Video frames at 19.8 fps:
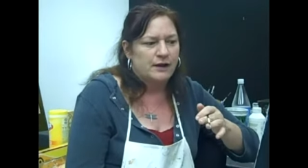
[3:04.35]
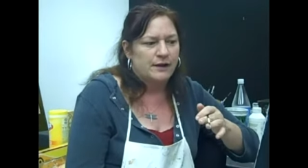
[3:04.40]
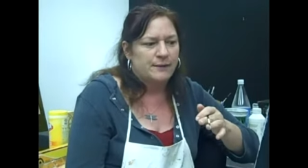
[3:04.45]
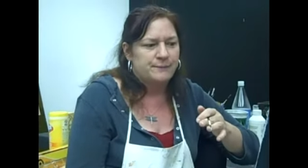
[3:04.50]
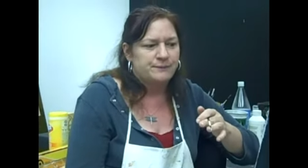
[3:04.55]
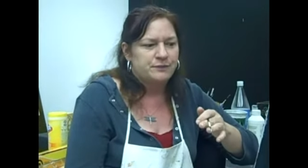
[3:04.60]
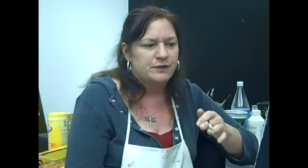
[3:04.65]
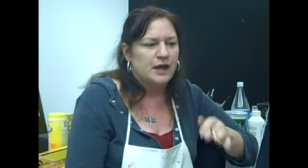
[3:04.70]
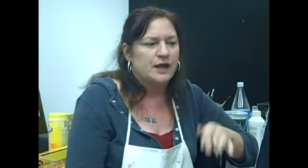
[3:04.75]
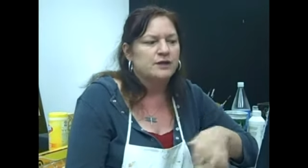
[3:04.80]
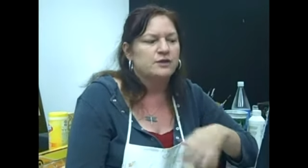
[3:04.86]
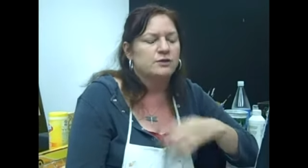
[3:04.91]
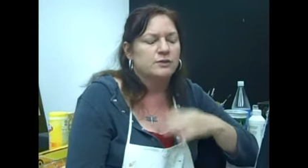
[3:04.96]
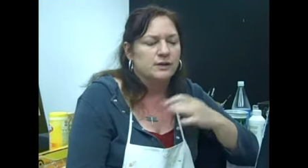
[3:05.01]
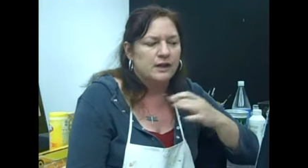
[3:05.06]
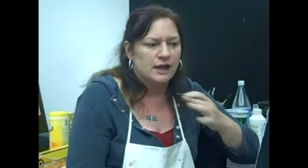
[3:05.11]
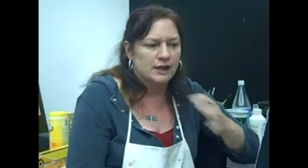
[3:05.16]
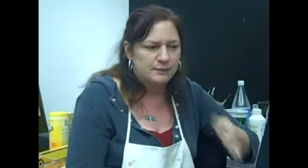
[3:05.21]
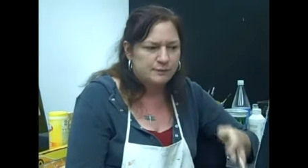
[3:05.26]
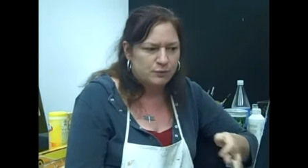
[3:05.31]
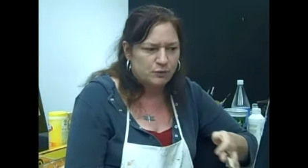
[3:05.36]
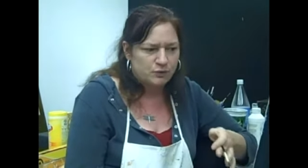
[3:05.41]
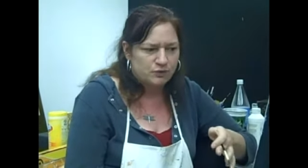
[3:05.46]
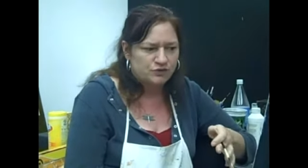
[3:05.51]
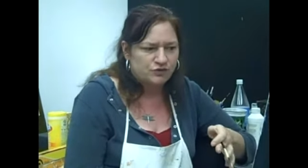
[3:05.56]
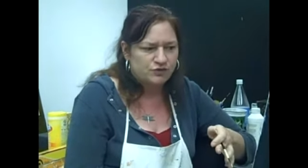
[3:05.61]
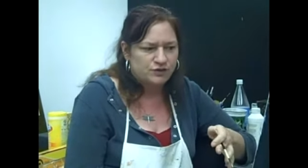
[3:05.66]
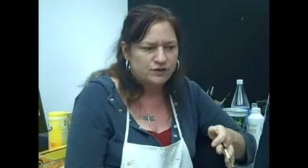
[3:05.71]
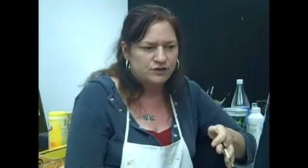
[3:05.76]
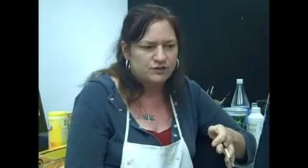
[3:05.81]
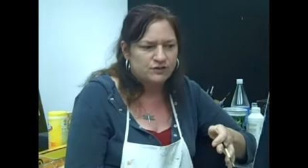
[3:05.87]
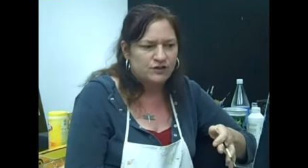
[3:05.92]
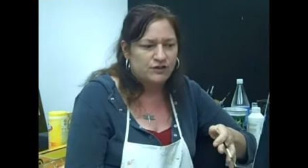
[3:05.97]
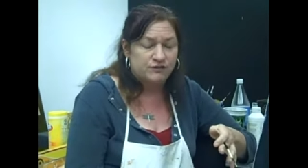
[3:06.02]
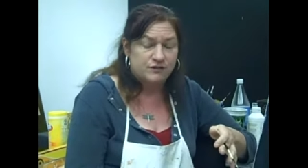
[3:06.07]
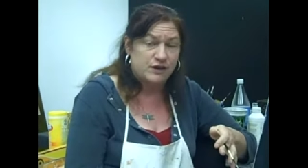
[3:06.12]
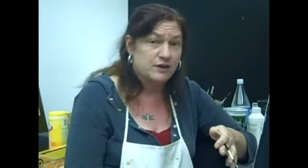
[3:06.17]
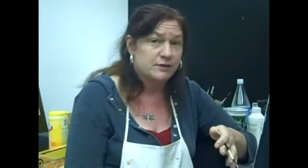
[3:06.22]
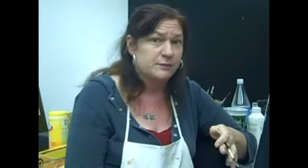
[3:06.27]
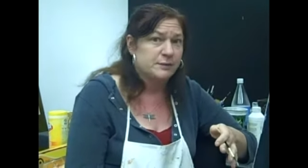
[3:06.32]
Um, I do a lot of portraits
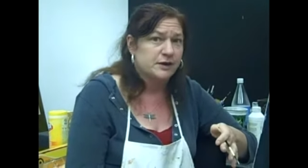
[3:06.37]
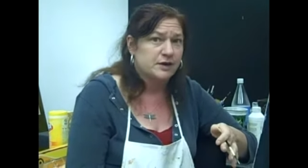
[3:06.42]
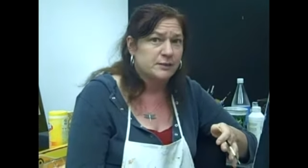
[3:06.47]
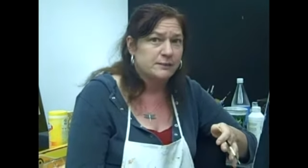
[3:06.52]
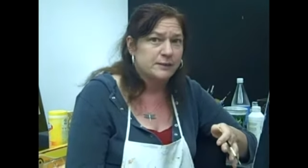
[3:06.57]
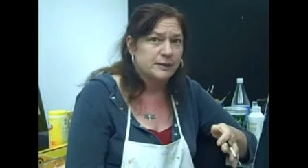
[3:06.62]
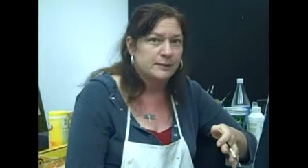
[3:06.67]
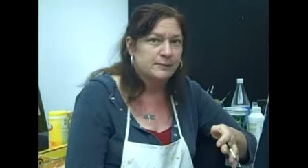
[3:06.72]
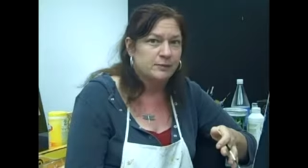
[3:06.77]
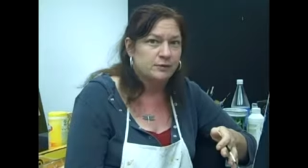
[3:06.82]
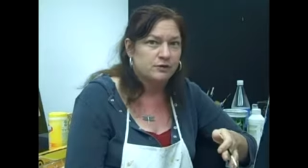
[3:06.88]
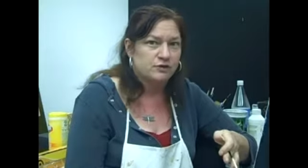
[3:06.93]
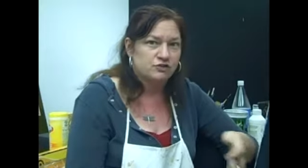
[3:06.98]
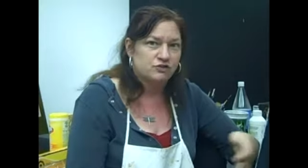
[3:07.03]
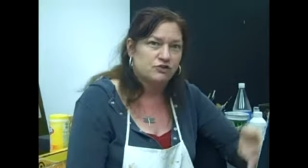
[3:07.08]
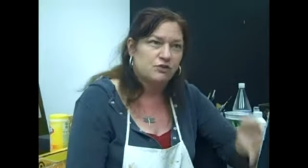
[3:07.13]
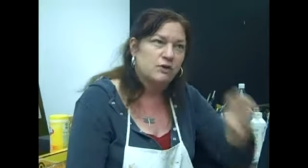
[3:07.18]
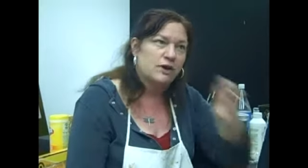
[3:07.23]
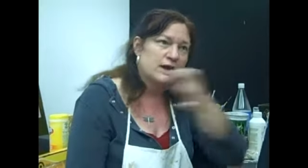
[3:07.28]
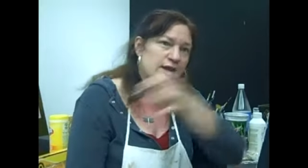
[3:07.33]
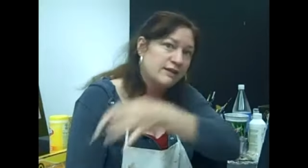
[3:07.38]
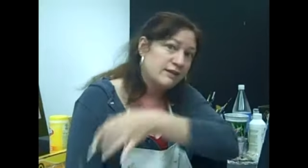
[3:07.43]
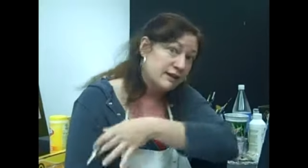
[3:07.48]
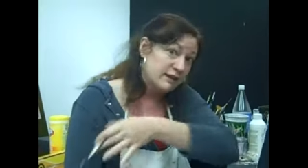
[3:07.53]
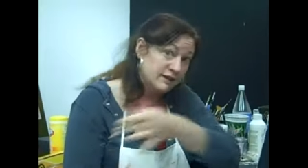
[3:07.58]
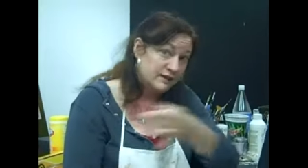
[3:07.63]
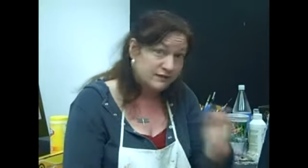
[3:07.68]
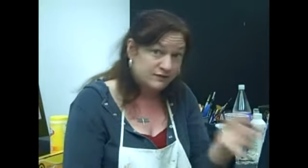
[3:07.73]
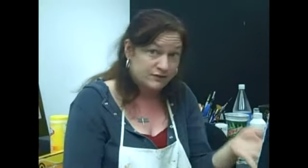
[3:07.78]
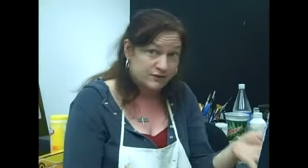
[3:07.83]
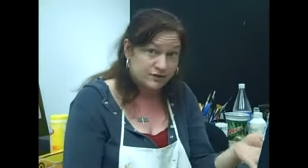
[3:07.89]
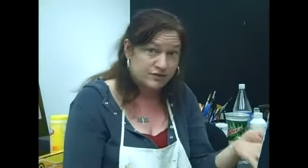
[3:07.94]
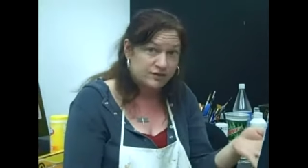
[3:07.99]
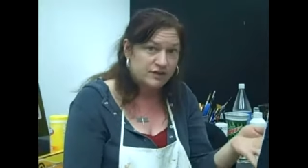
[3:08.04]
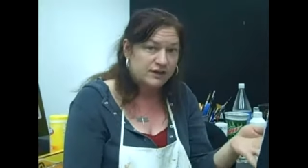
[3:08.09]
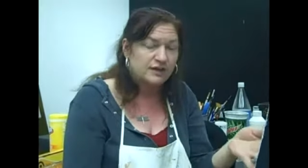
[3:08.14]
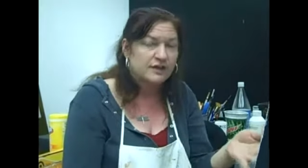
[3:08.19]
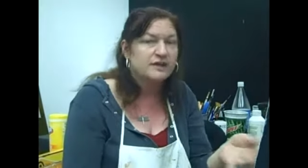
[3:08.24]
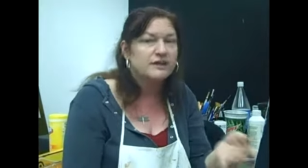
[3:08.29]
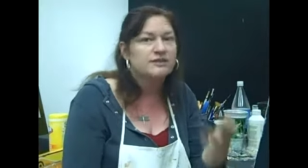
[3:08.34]
of Native American people to show kind of the
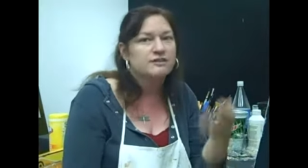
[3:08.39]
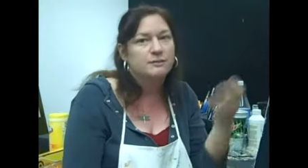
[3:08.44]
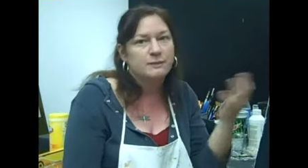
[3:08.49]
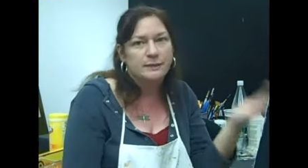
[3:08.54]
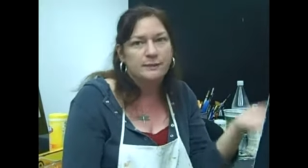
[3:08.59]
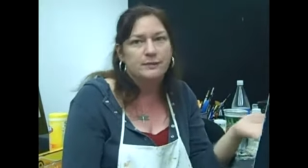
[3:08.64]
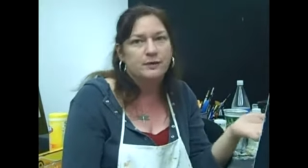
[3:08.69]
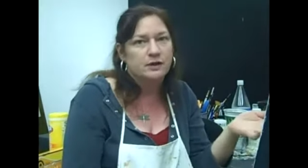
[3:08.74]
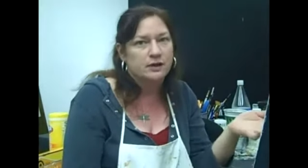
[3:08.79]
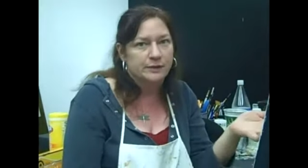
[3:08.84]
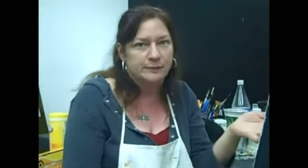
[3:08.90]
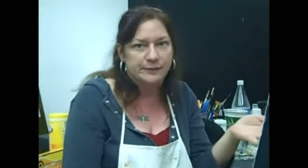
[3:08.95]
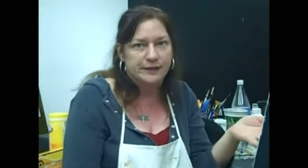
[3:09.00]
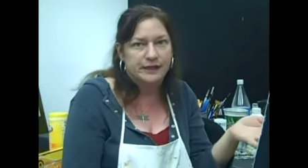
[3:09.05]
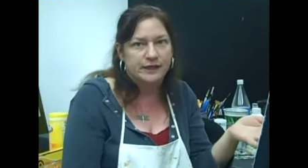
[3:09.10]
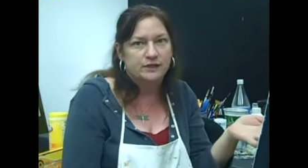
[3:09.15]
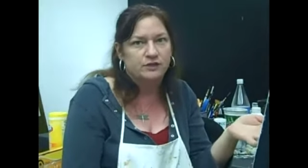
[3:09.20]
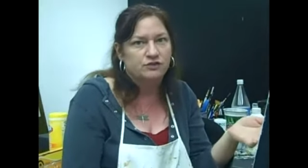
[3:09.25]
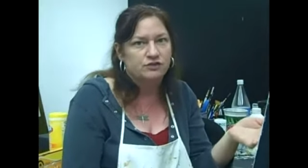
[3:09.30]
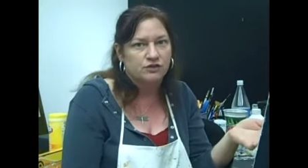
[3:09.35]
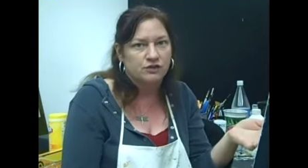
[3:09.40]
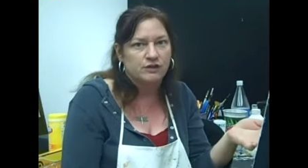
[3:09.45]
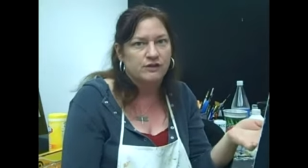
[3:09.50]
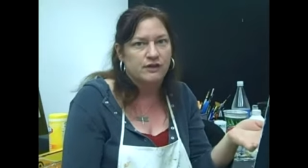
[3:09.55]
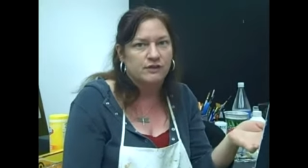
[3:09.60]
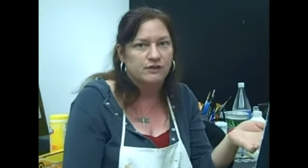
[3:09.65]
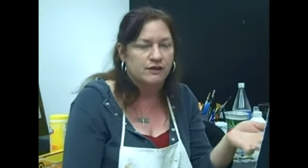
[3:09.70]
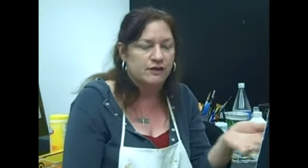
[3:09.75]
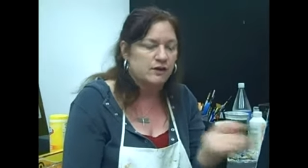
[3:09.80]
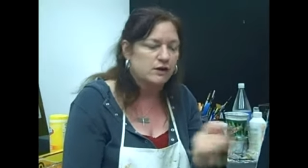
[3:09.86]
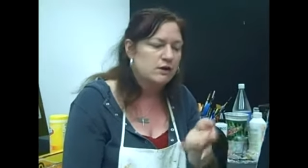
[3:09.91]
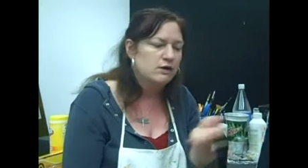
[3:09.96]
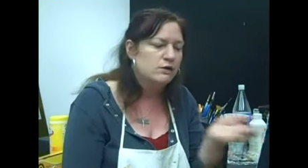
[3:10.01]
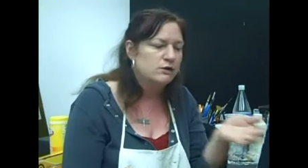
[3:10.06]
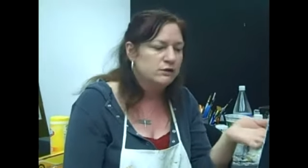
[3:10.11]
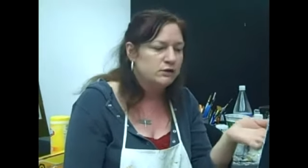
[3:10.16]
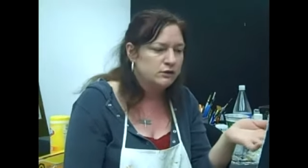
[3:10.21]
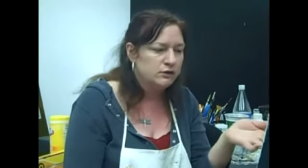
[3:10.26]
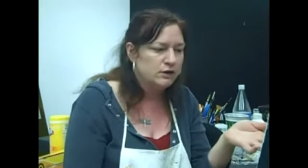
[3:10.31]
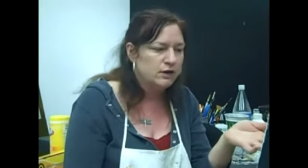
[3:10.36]
diversity, because people look at me and usually they think,
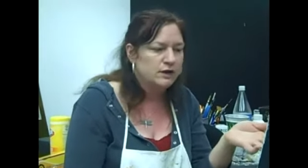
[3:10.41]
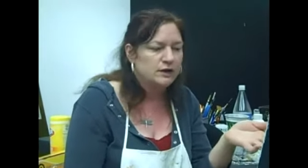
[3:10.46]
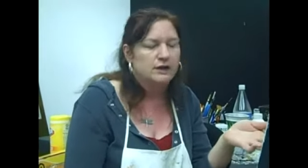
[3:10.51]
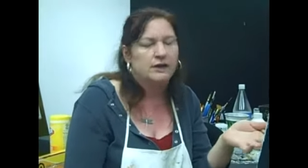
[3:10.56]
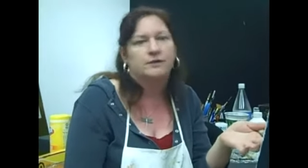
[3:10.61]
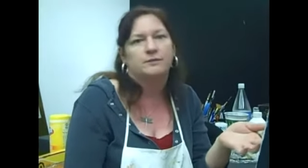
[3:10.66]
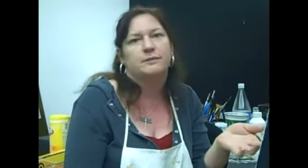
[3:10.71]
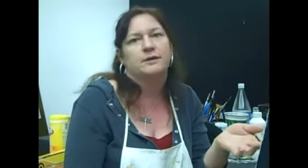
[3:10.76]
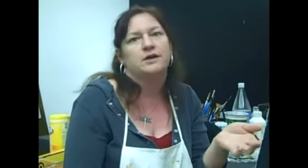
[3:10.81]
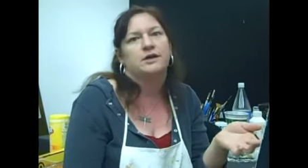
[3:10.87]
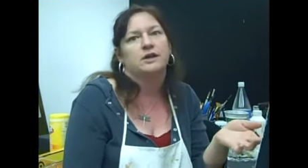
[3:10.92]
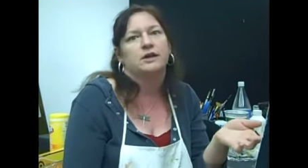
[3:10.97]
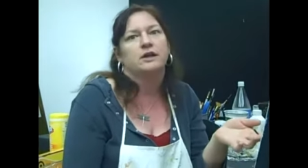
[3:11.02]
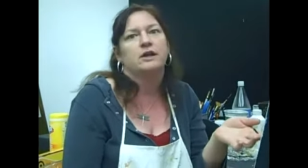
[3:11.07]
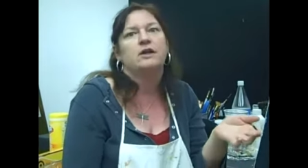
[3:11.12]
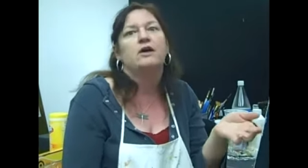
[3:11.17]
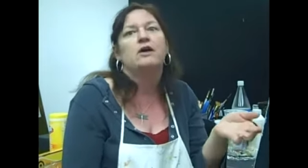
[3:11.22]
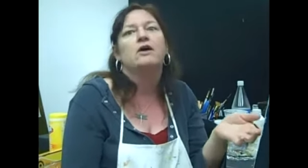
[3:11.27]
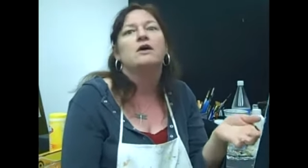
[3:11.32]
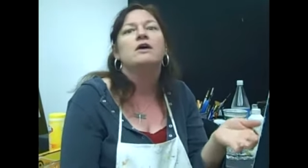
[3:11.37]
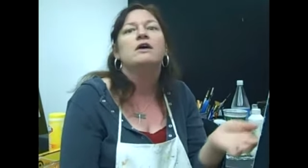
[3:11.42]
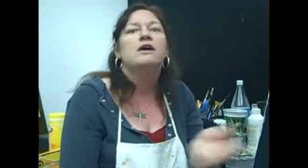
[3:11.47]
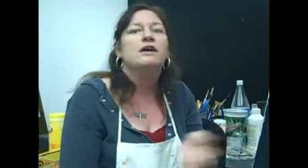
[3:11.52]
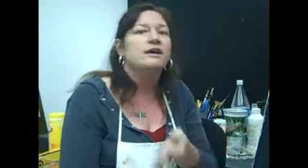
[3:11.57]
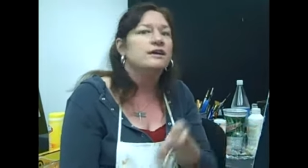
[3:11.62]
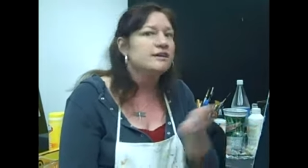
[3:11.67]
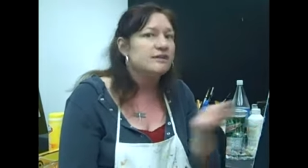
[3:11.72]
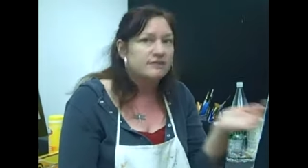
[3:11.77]
oh, you're not Native American at all,